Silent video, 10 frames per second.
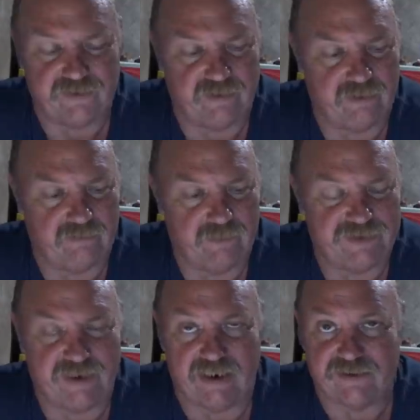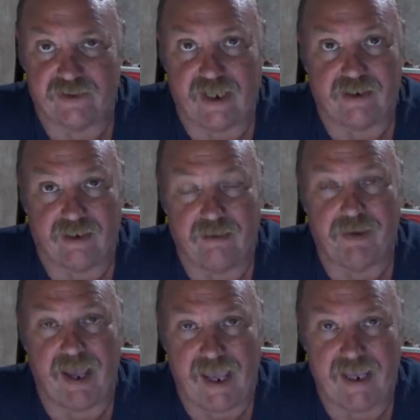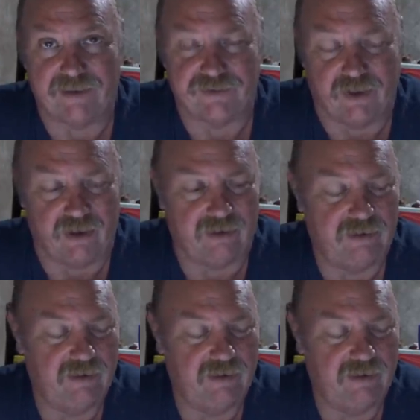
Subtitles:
the receipts that I can lay my hands on,